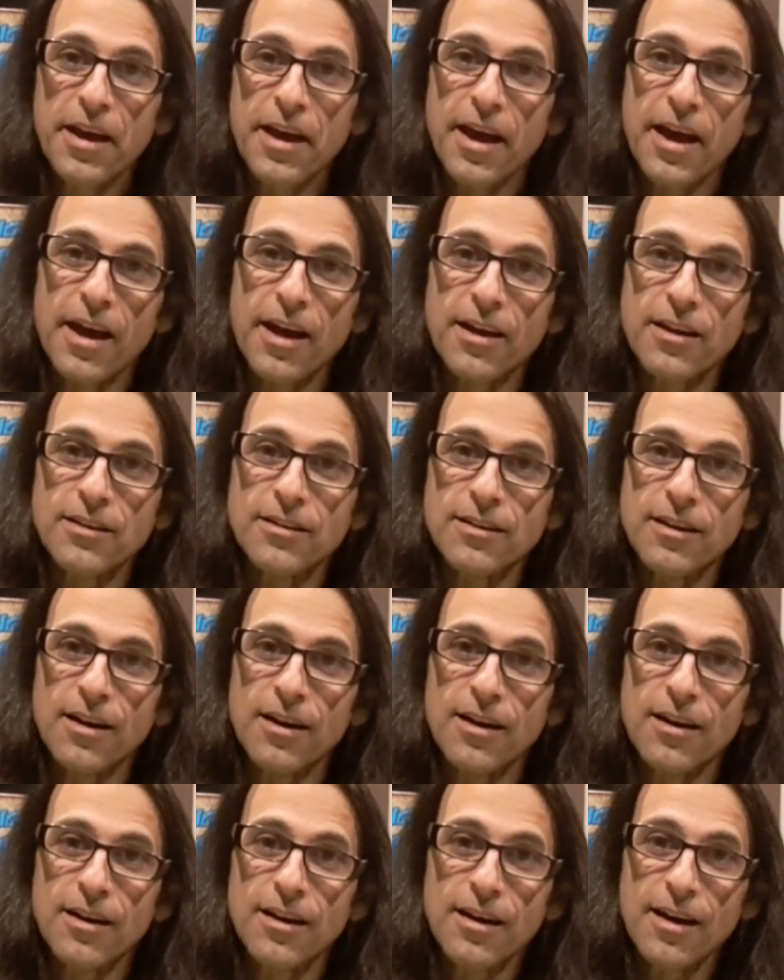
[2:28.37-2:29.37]
And
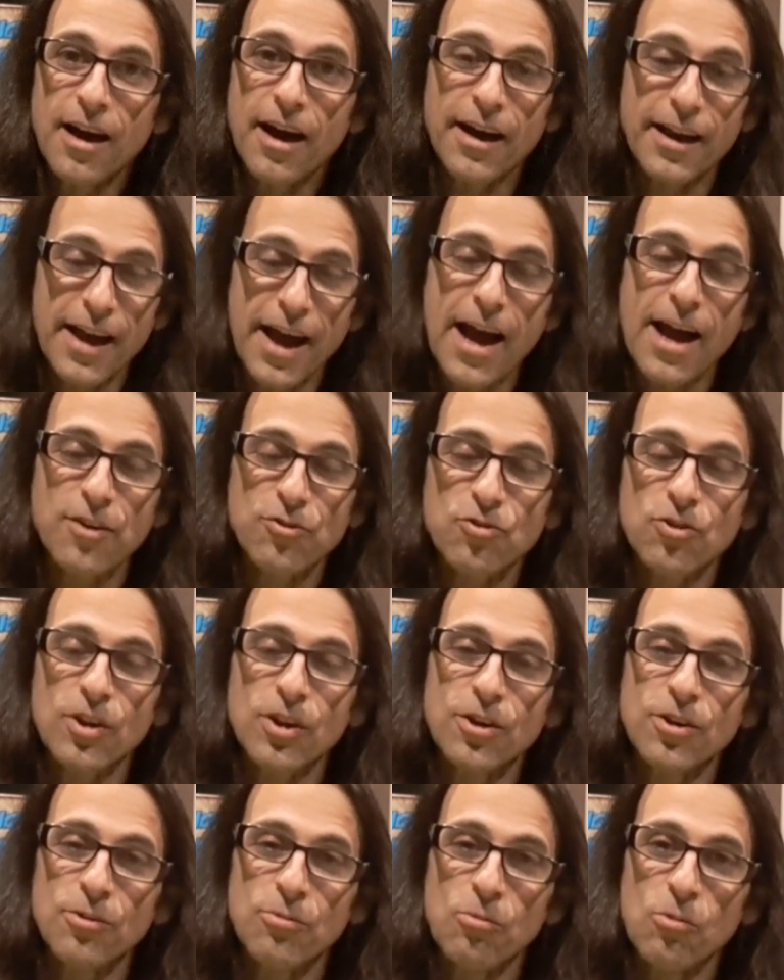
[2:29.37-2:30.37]
I actually
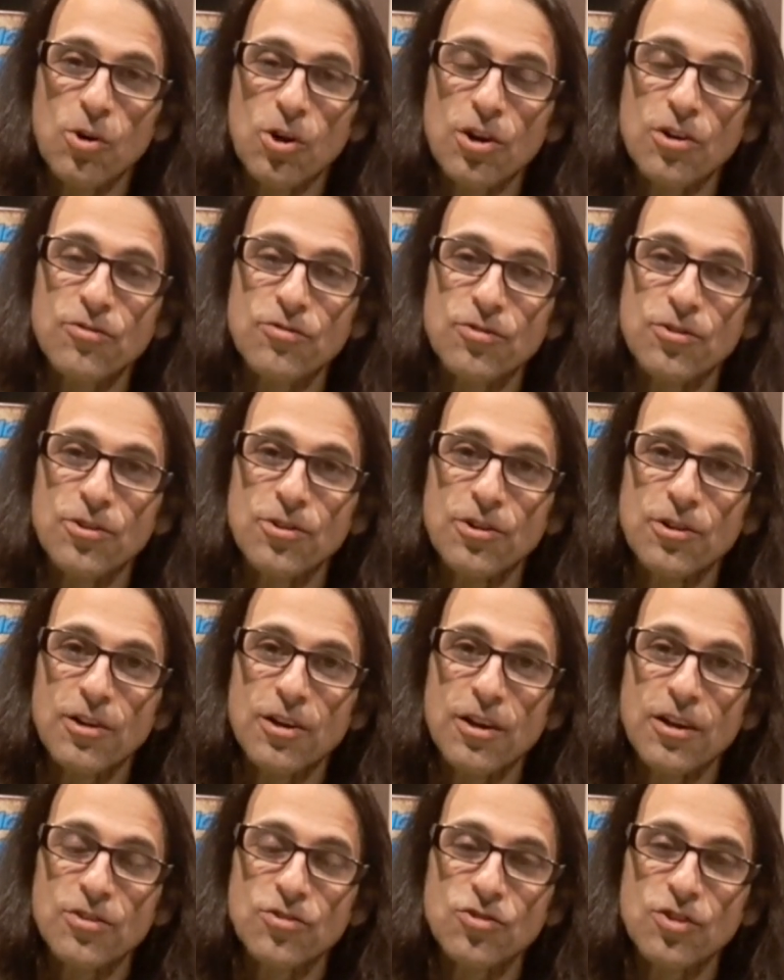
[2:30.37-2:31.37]
couldn't work for
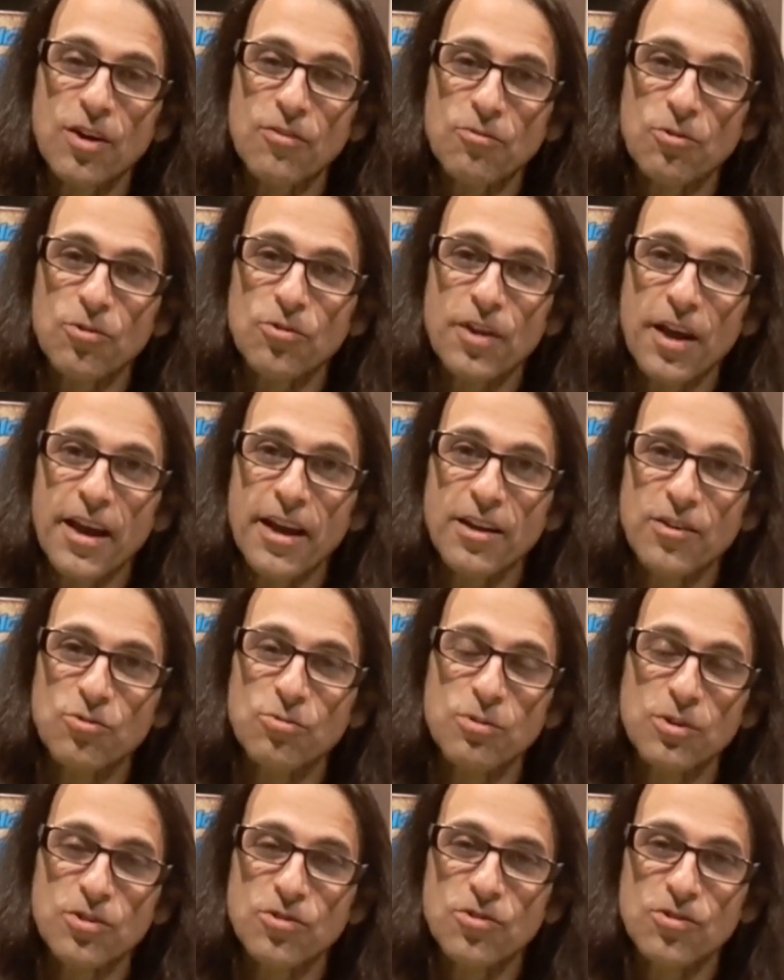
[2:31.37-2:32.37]
several days,
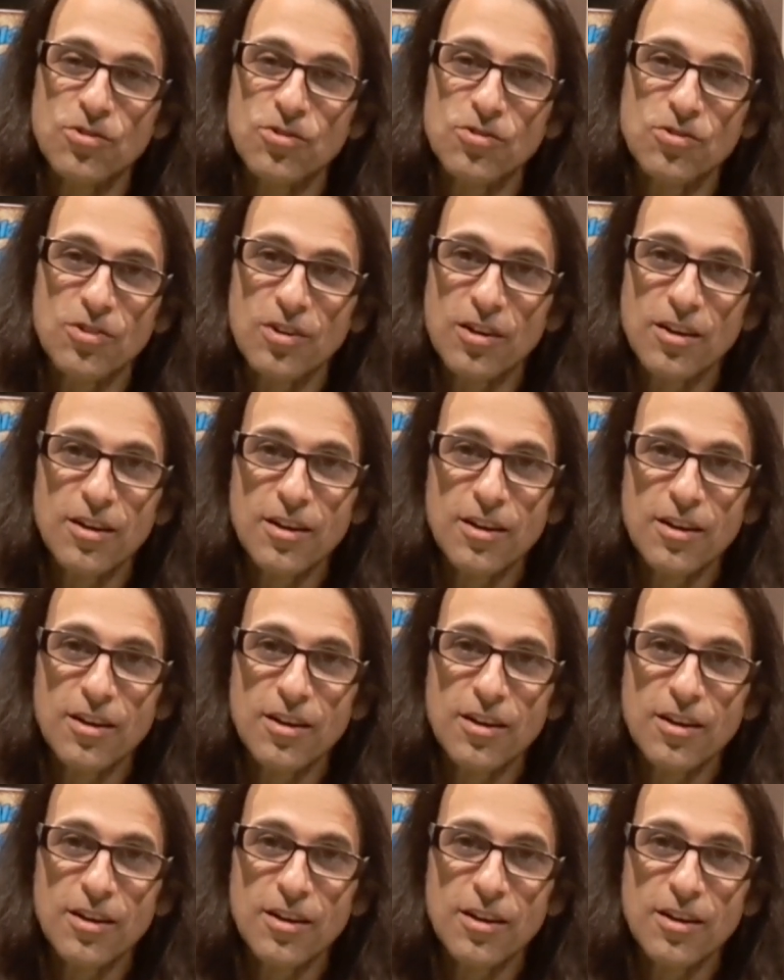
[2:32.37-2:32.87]
which is